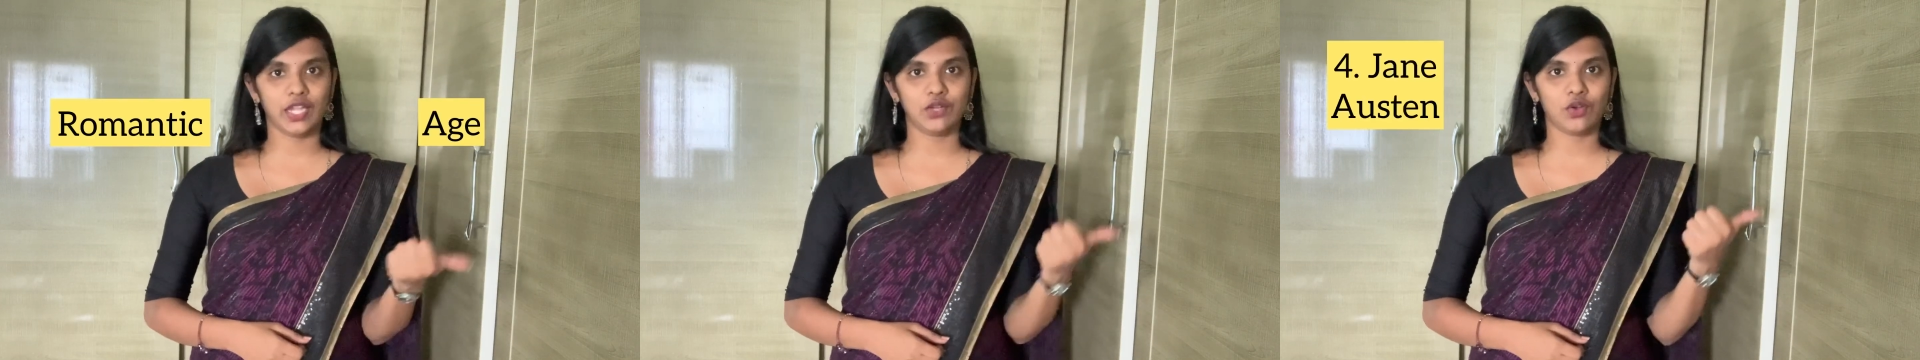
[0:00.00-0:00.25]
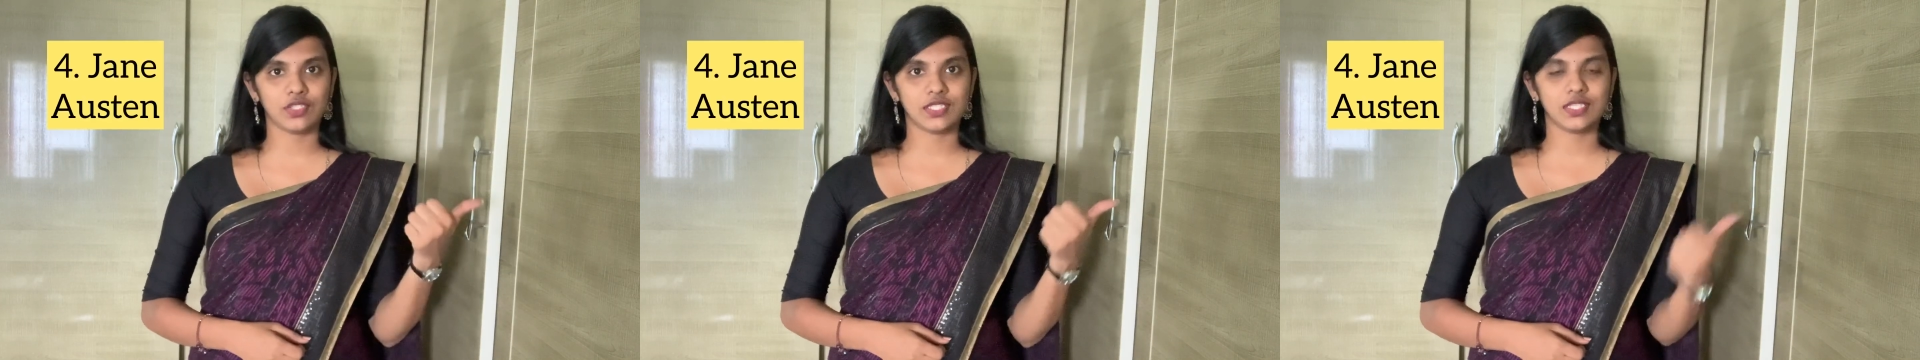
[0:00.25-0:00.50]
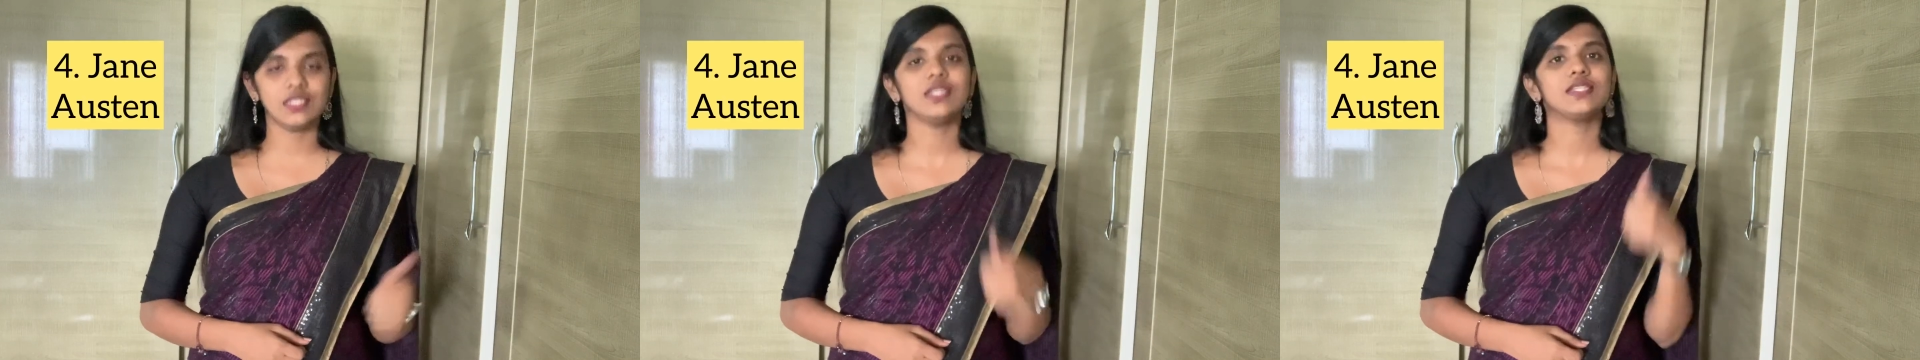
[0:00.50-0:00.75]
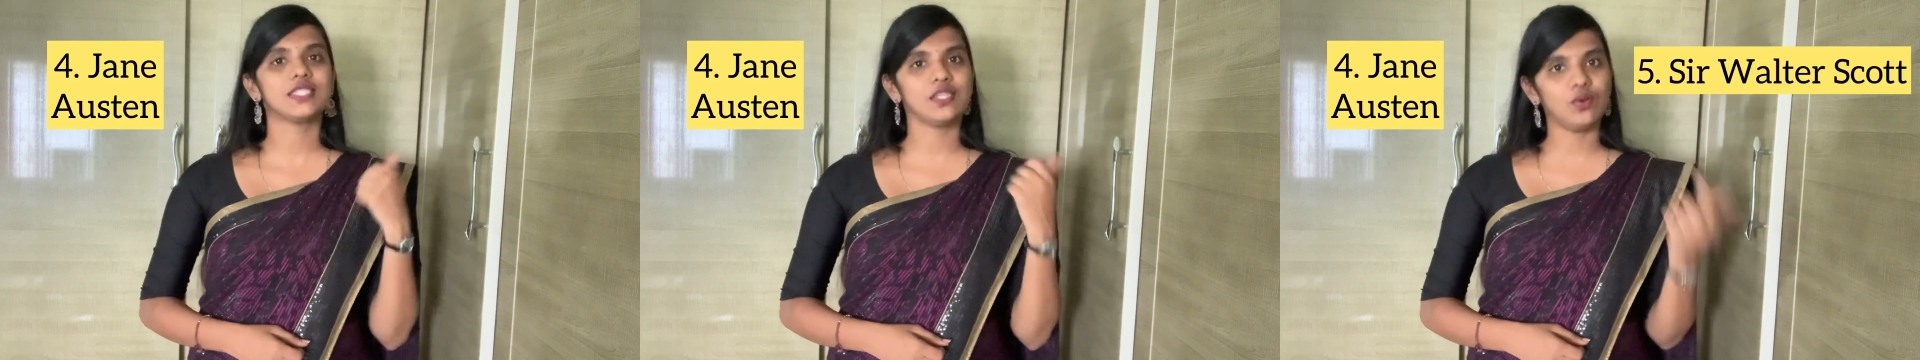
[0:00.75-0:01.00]
Austen,
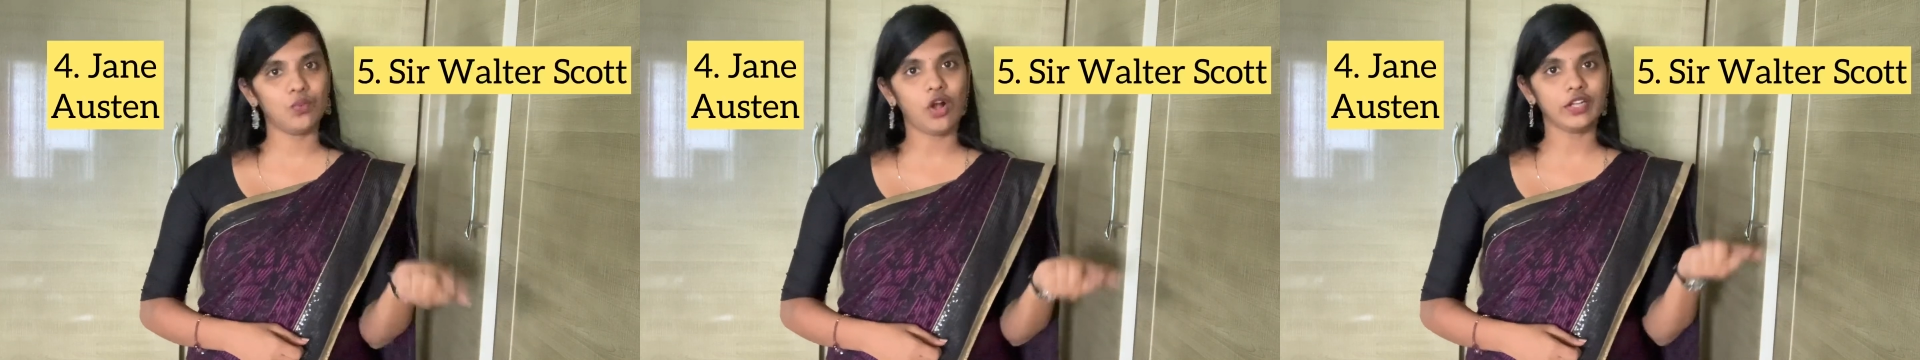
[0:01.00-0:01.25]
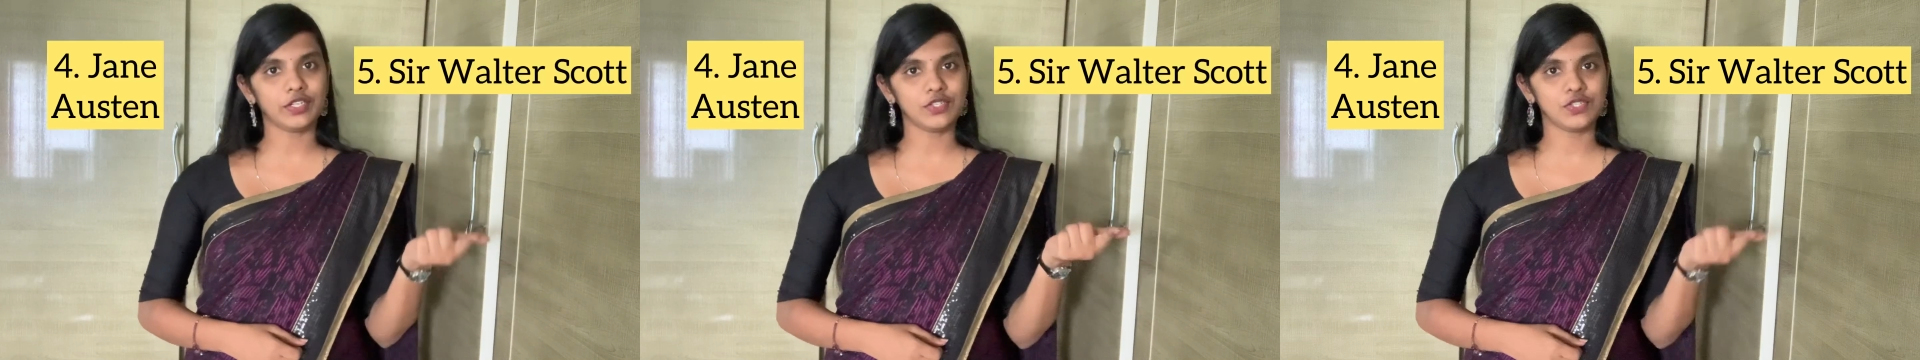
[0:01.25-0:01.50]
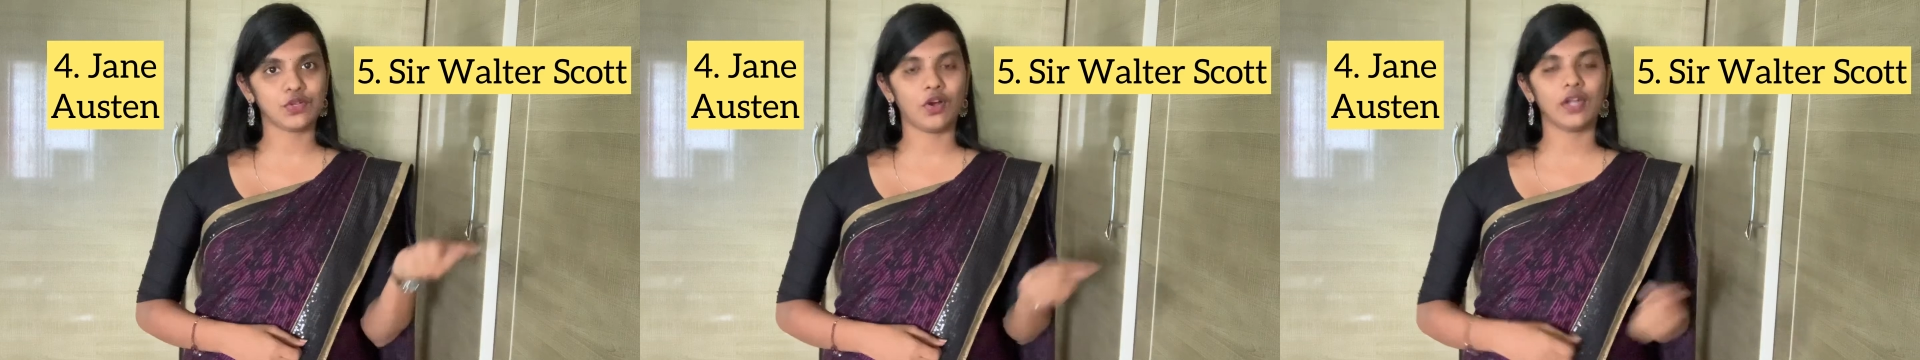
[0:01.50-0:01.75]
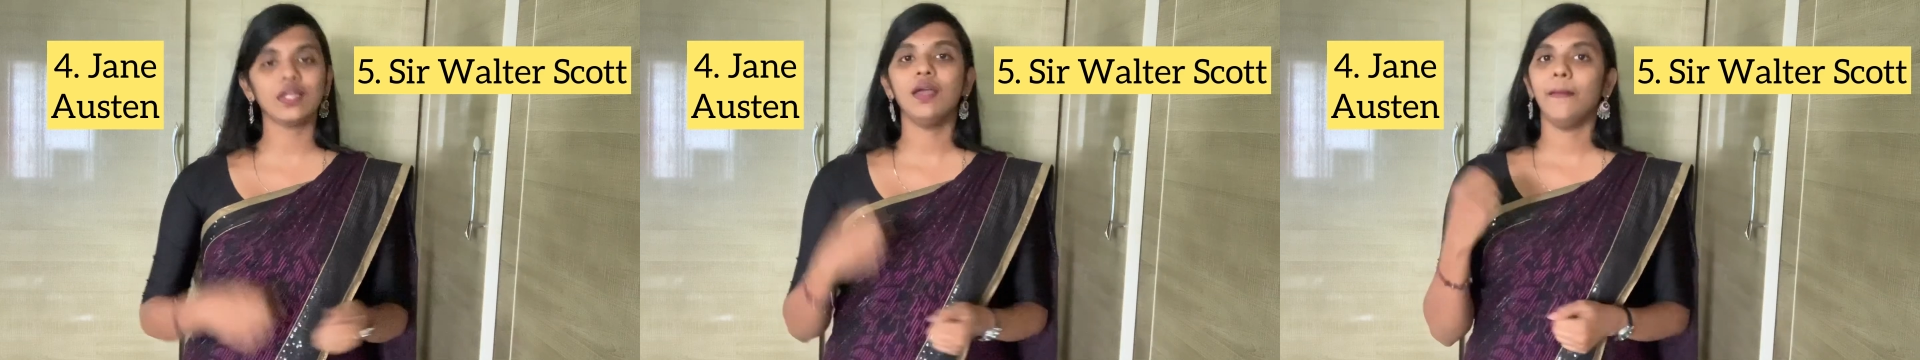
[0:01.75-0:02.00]
Sir Walter Scott,